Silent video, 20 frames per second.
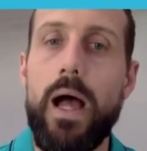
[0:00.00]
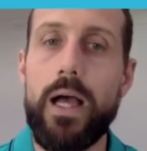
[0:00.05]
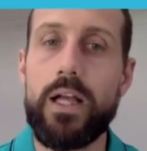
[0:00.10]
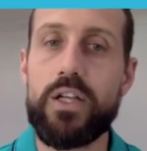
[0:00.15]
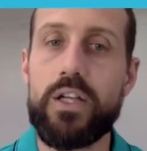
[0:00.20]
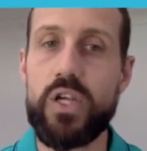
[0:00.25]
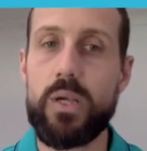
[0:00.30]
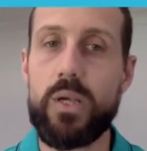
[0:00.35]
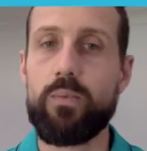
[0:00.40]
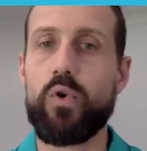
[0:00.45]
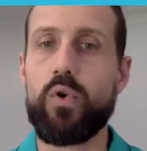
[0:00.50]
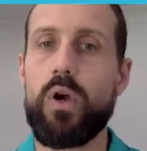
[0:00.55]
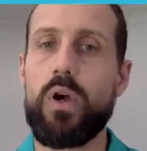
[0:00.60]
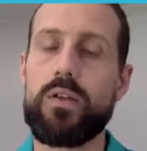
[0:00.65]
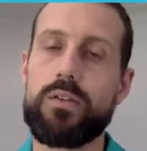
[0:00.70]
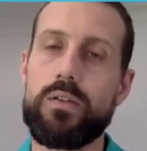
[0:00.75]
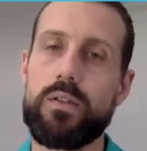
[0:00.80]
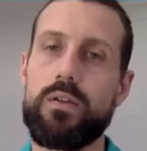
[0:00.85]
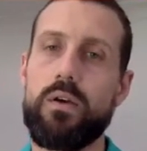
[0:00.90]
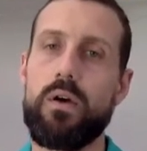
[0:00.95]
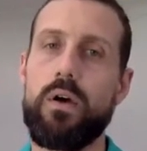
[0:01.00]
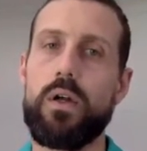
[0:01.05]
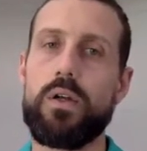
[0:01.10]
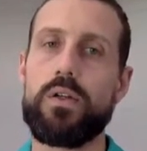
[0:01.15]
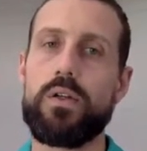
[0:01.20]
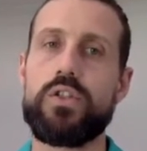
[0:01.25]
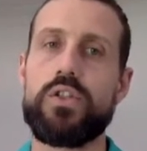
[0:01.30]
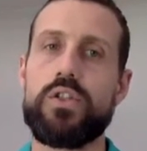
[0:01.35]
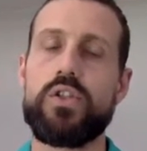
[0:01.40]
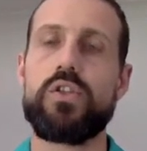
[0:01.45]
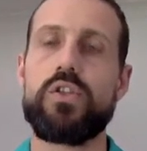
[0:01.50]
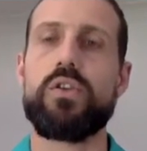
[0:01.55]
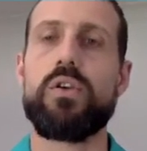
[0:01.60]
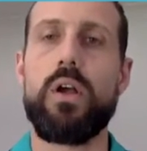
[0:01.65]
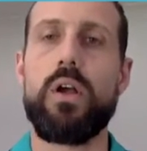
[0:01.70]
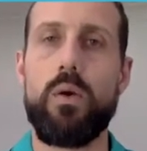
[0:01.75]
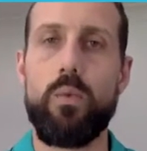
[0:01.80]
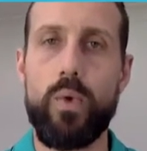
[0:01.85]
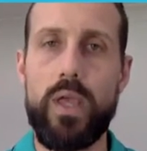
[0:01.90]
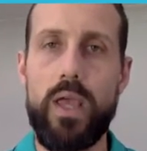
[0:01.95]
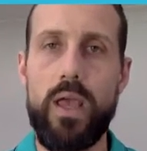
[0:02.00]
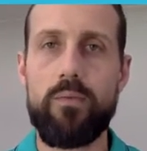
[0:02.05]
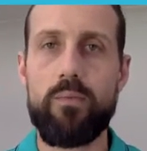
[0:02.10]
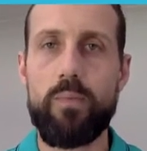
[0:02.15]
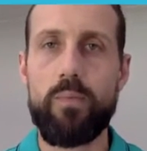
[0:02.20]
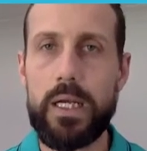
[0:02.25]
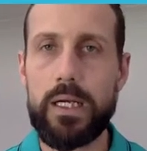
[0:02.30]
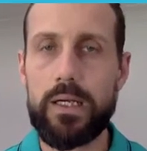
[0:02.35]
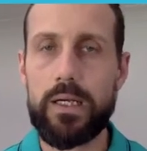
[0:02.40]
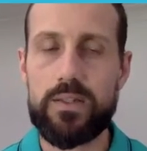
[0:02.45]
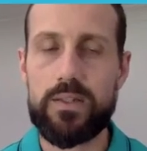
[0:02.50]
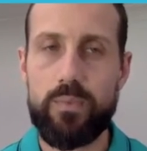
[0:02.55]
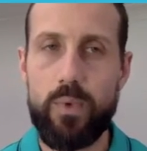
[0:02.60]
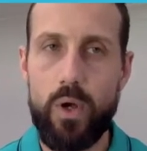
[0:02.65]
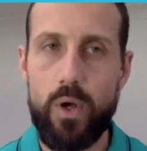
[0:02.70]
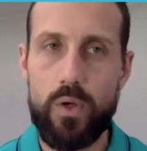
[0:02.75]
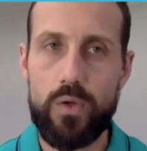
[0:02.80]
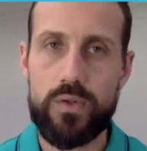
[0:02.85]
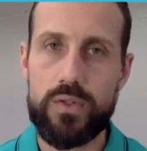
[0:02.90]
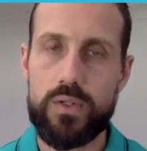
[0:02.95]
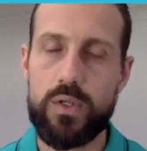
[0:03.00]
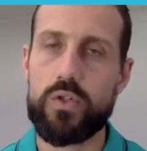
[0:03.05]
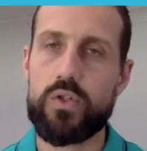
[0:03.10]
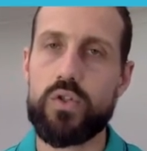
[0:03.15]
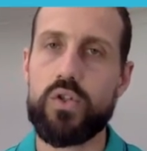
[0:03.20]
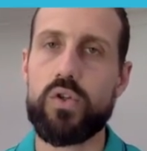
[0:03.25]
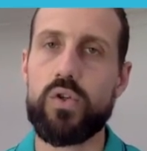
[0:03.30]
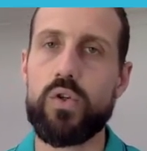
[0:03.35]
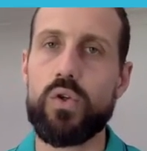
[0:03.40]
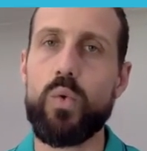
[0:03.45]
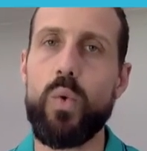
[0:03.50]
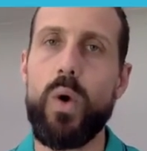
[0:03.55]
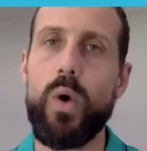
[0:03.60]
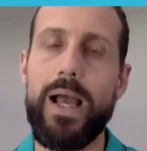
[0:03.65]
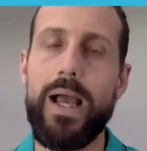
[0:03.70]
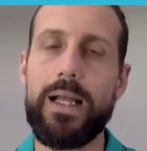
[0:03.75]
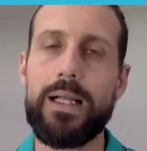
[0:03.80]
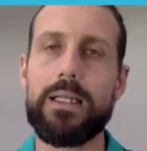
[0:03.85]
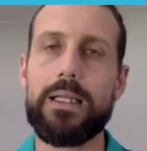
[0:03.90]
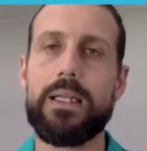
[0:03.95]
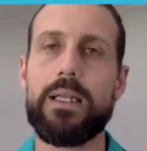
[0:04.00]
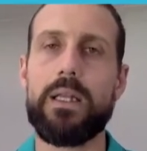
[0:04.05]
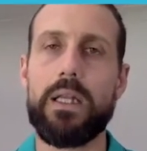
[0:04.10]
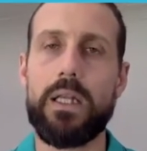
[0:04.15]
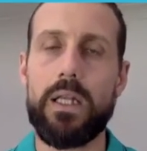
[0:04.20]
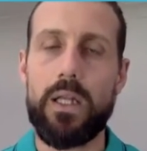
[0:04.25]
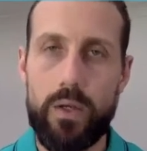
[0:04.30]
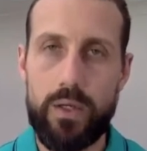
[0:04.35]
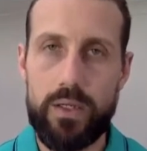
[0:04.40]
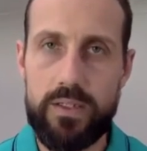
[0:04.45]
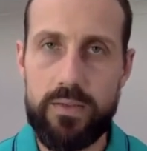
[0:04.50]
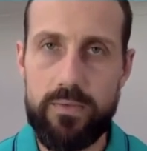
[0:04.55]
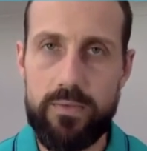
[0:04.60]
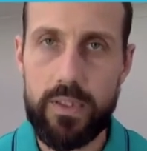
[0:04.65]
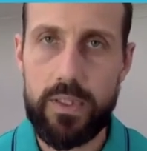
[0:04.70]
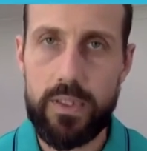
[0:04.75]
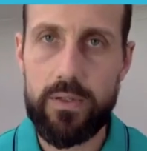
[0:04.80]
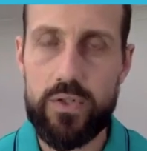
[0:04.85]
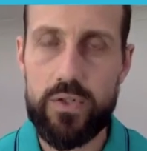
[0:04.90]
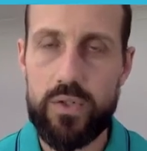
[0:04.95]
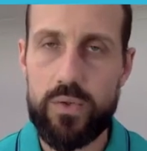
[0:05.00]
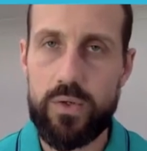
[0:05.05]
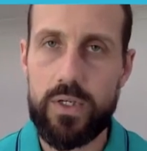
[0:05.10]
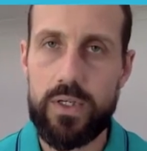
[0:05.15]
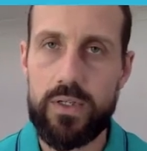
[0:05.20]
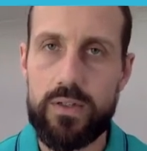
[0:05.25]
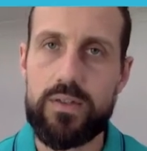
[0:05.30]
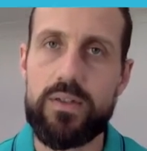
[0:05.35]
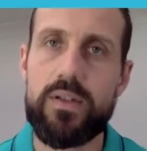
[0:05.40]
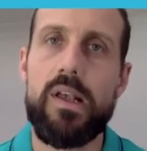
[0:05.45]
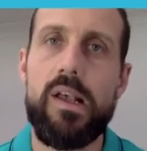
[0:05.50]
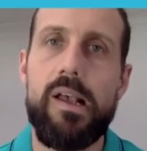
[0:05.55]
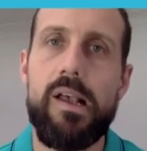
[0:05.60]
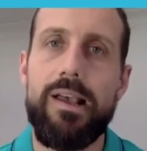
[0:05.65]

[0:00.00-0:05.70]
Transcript: Jeep Chrysler Dodge. We have been exposed to a lot of different industries,